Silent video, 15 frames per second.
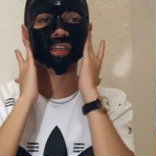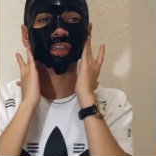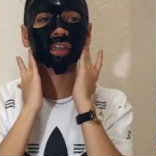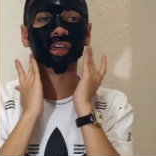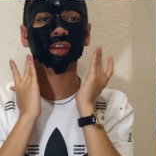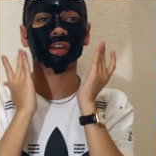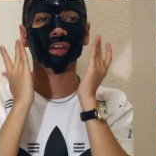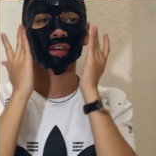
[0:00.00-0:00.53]
and
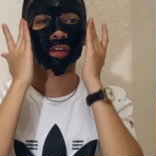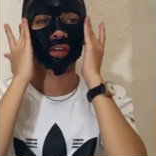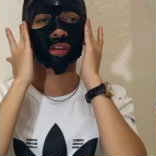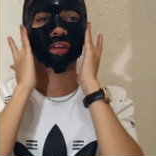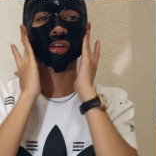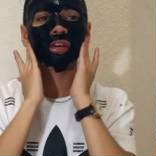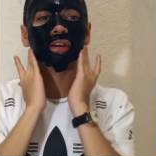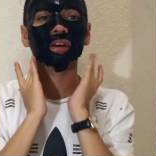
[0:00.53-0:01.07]
get
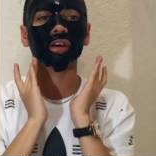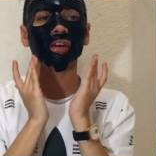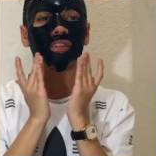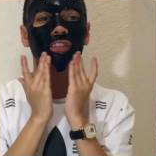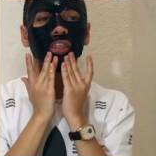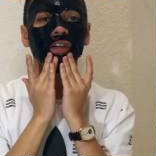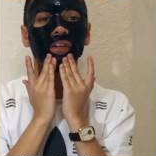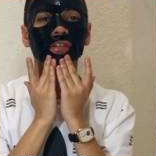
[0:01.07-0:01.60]
a
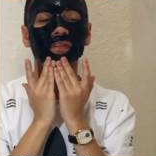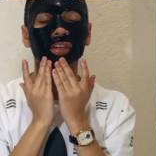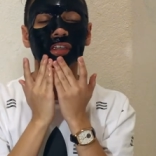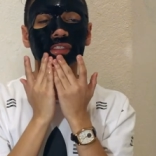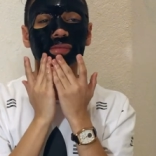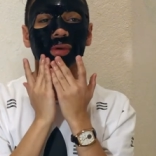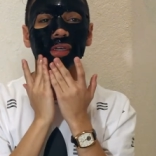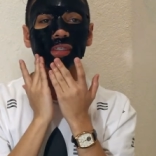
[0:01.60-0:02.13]
charcoal
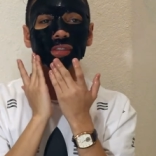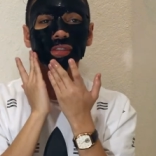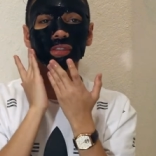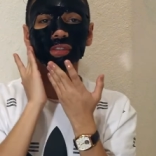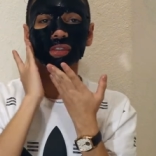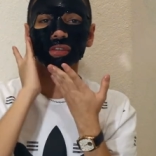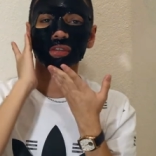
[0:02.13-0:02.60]
face mask.